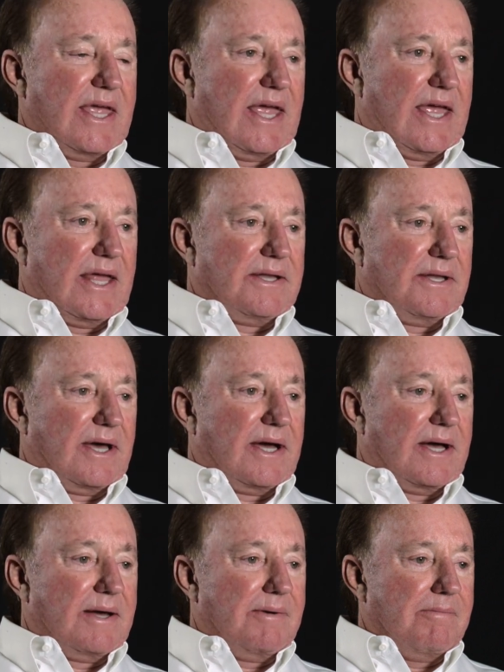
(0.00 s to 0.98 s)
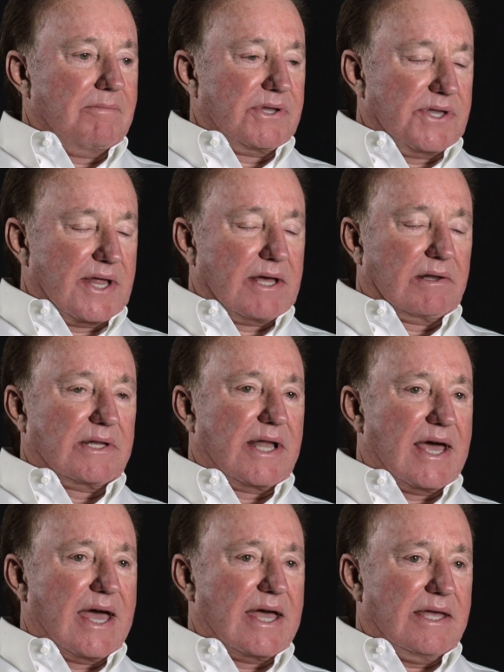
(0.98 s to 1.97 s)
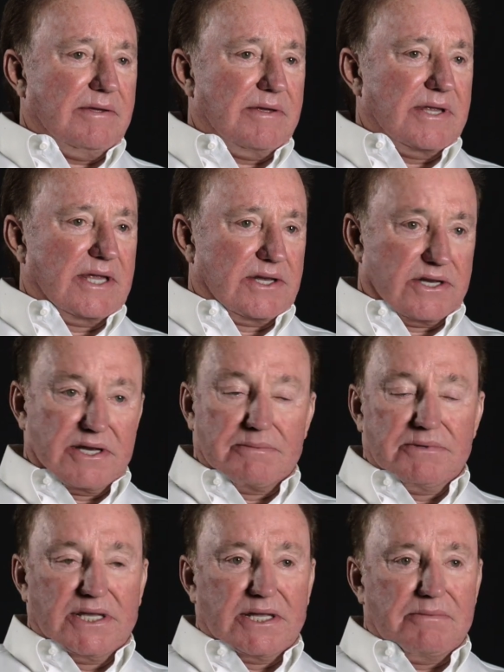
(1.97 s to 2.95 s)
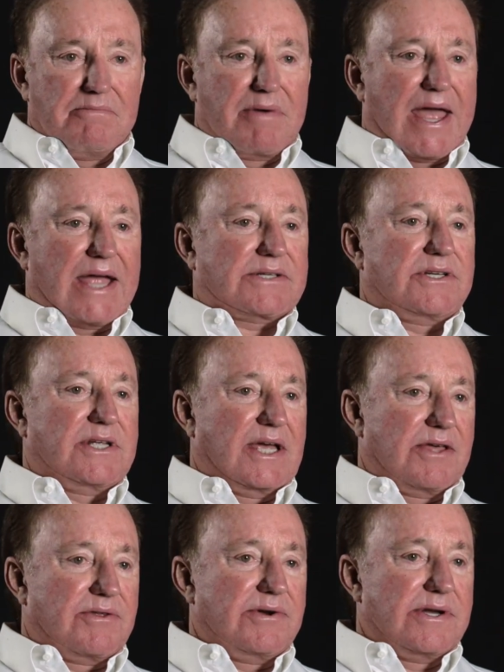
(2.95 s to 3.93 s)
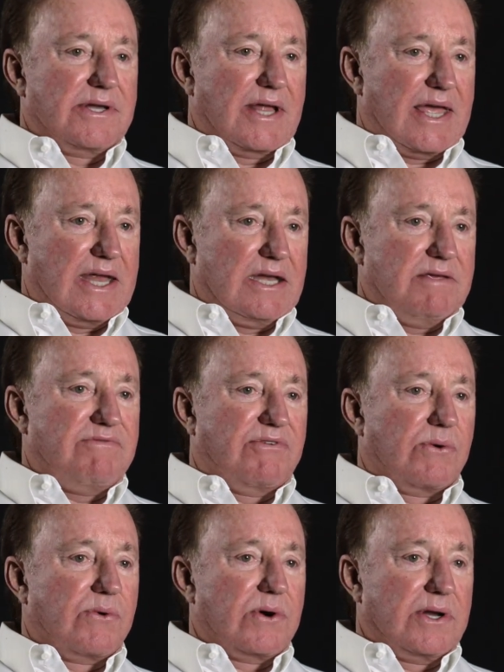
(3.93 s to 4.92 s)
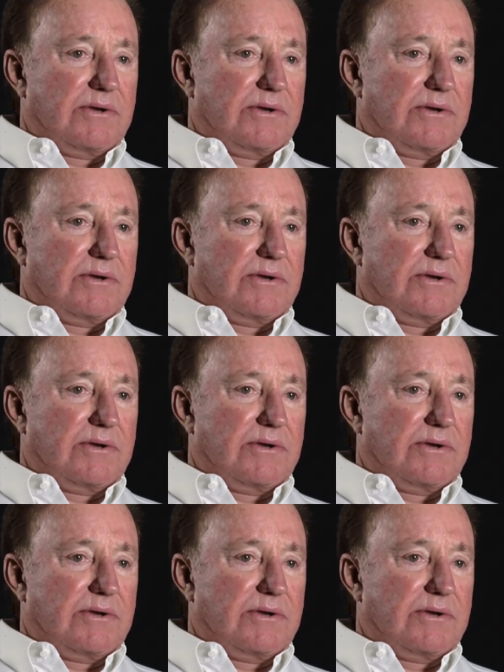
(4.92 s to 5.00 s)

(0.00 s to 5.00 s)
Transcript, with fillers: And uh, but Dale and I ended up getting back together in '84.